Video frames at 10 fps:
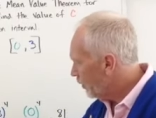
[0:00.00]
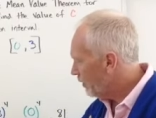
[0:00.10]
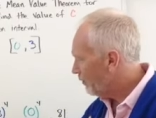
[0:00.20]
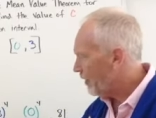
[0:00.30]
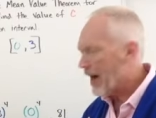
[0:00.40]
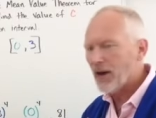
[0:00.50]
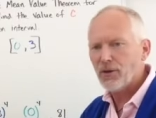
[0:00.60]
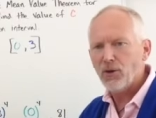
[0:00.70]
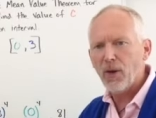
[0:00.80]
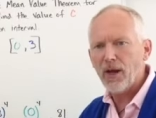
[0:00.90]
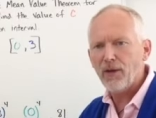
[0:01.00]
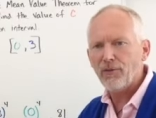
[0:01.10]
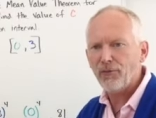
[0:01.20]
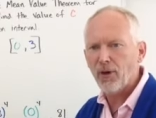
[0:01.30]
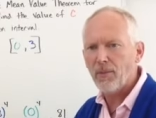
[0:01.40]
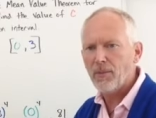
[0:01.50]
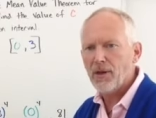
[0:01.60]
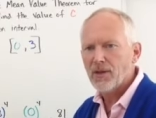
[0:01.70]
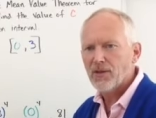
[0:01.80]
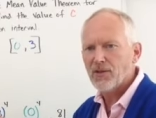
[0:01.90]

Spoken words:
We evaluate it from